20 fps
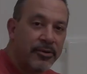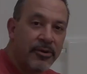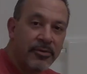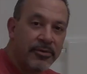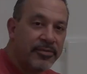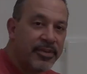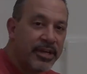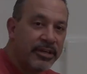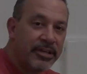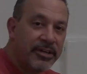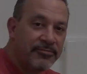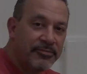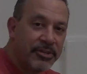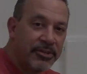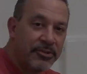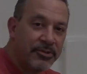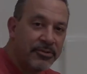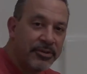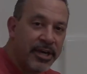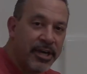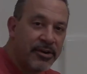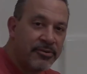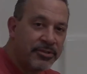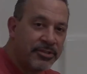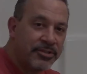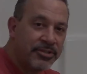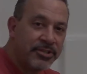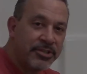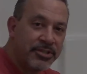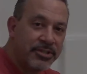only thing left to do now
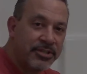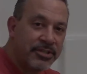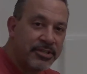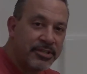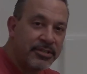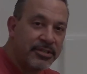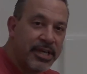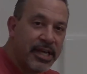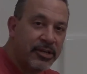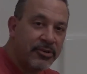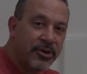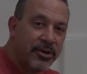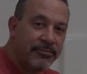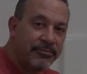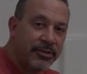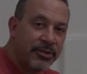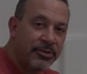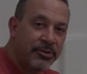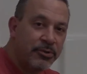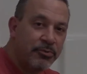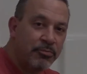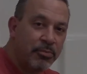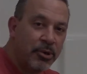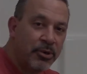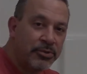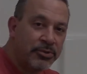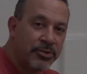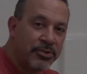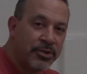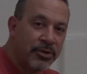is just take off the two
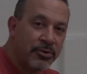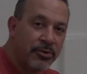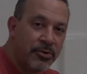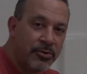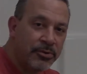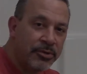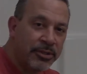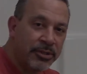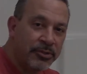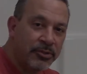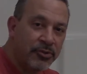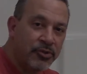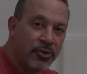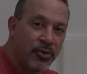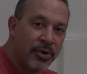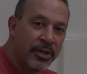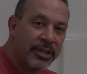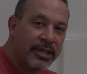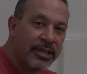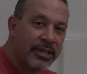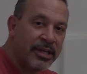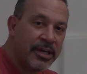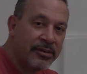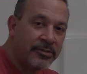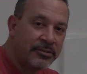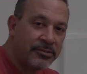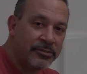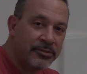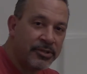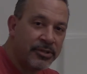bolts that are holding the toilet
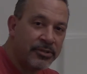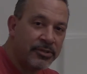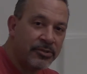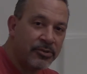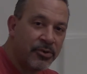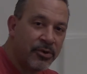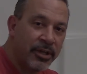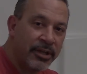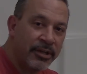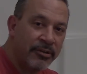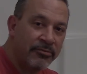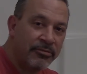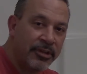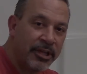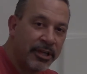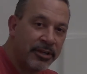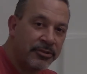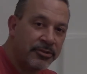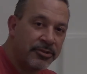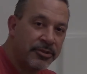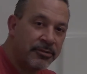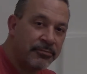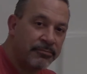down to the toilet flange.